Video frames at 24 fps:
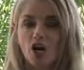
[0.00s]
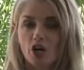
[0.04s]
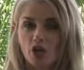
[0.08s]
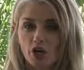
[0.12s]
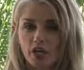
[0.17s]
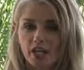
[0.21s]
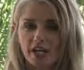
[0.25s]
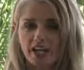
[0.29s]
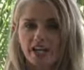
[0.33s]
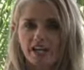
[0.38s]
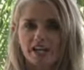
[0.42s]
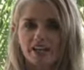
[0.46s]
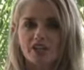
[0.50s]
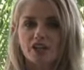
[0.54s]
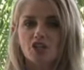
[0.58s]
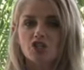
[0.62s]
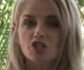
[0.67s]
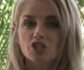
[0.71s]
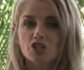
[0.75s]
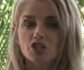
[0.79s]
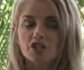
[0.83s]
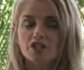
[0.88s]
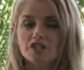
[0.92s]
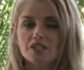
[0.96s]
Okay,
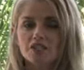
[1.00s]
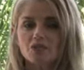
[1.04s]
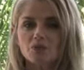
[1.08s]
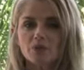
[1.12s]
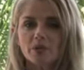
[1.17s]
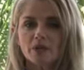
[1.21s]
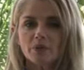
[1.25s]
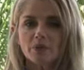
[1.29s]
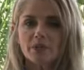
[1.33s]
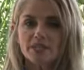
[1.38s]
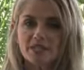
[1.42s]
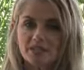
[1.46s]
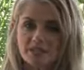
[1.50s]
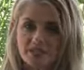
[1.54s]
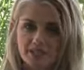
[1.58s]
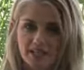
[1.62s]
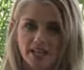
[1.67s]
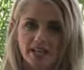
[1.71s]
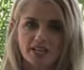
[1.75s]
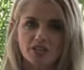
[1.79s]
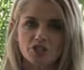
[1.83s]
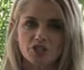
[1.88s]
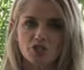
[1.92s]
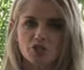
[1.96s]
so this is where we
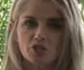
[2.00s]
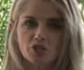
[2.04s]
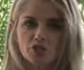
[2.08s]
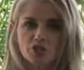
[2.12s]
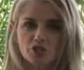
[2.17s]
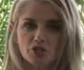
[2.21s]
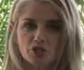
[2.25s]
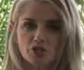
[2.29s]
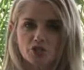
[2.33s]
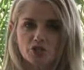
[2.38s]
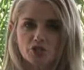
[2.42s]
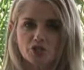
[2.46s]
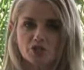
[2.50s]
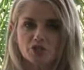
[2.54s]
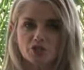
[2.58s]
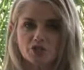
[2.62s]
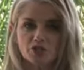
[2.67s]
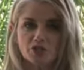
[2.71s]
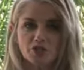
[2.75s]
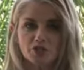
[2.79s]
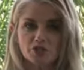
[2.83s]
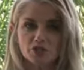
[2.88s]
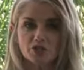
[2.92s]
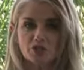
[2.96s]
stand to do the shoot.
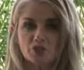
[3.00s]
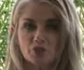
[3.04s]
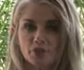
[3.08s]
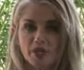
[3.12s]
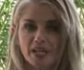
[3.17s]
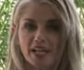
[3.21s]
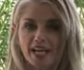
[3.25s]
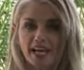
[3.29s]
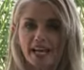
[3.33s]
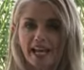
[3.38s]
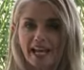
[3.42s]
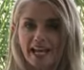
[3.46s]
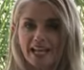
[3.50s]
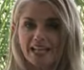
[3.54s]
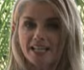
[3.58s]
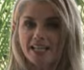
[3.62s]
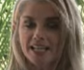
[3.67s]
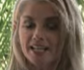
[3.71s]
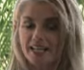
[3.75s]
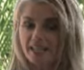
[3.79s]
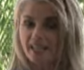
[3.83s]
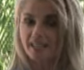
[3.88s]
This is where Alan